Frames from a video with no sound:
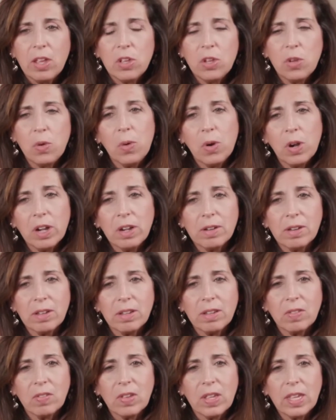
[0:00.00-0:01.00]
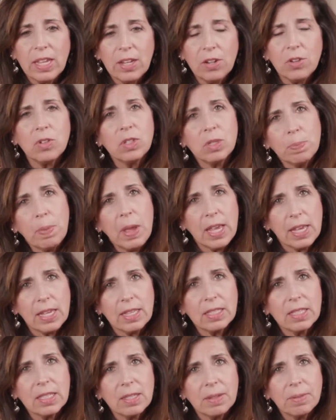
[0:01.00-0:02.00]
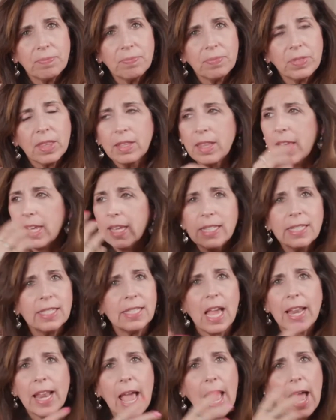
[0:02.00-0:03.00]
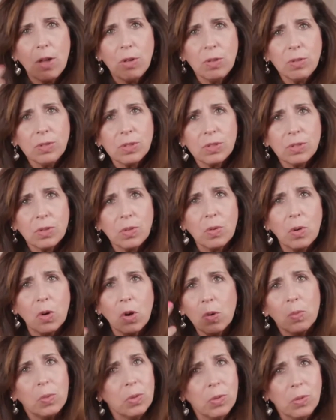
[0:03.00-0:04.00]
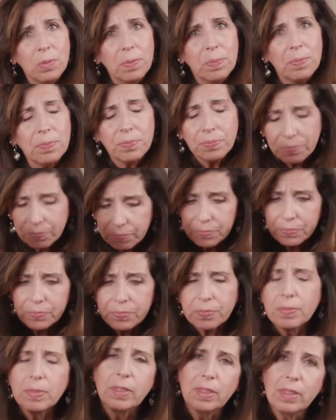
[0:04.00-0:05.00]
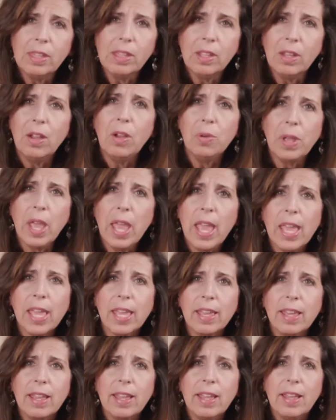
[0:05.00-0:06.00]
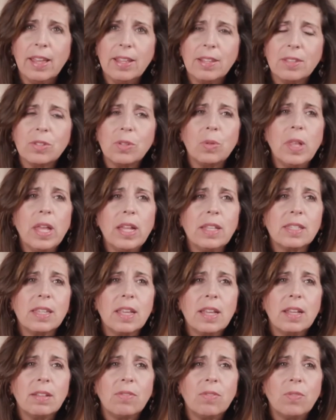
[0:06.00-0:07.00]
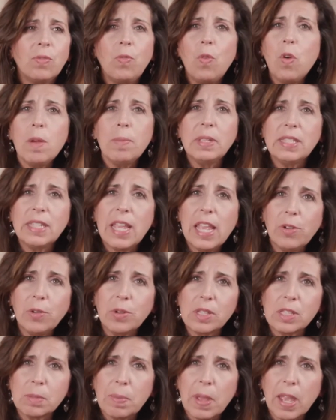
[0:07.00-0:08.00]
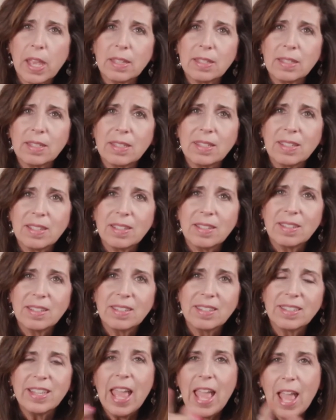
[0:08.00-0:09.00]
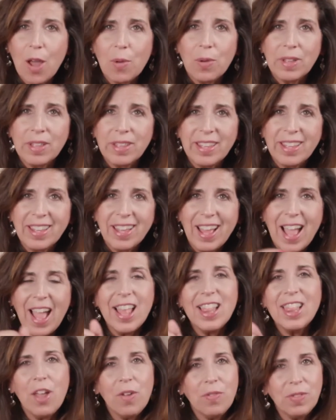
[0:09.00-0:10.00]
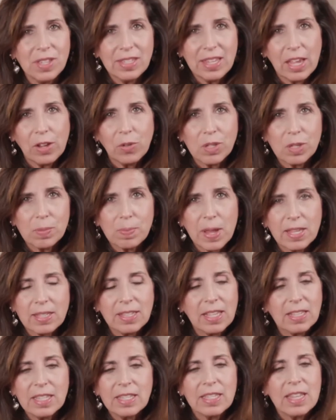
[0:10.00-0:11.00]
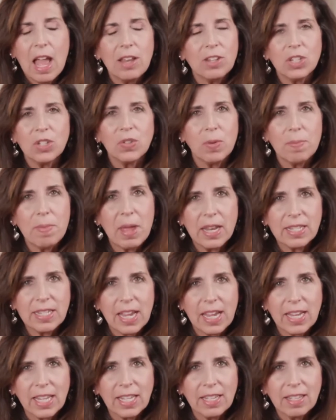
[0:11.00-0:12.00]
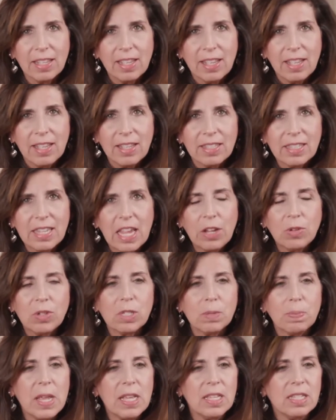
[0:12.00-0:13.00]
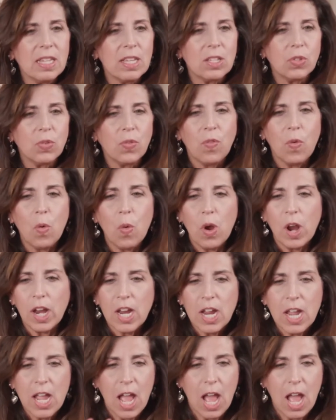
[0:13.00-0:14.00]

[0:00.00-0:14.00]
your inner space, like inside a house or a room. Okay, so let's form a sacred space. Now, I love the sacred space because it's not just for meditating. Sacred space is for,